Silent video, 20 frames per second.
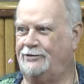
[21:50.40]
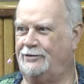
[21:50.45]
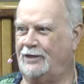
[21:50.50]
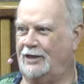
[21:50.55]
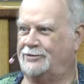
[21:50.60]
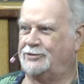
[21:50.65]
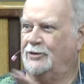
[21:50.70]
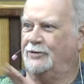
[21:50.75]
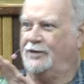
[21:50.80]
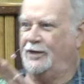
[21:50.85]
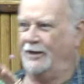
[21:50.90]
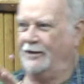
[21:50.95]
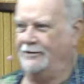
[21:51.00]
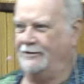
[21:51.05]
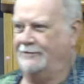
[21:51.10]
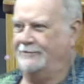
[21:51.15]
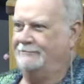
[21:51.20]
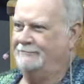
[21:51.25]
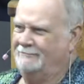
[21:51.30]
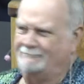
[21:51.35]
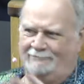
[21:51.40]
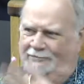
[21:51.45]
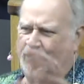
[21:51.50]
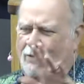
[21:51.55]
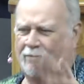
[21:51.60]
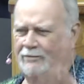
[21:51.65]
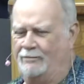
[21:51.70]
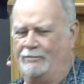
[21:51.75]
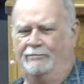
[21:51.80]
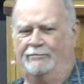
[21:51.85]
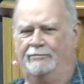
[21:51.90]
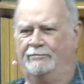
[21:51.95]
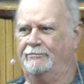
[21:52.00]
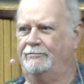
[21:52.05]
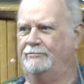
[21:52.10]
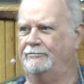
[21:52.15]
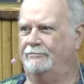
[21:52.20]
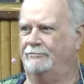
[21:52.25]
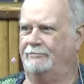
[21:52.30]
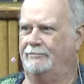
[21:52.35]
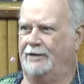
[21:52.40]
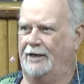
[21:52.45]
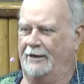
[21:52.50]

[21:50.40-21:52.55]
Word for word: all love batteries. That's okay.